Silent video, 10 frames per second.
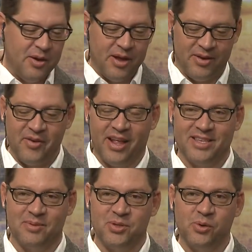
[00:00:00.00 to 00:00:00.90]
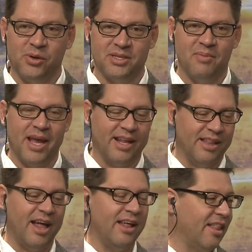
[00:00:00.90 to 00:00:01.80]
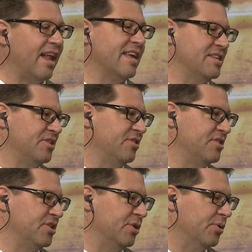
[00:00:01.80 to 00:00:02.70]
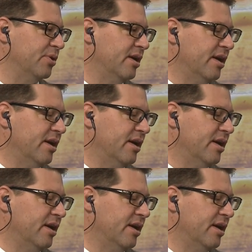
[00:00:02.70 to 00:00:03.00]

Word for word: and you've got some tools that make it a lot, easier to do.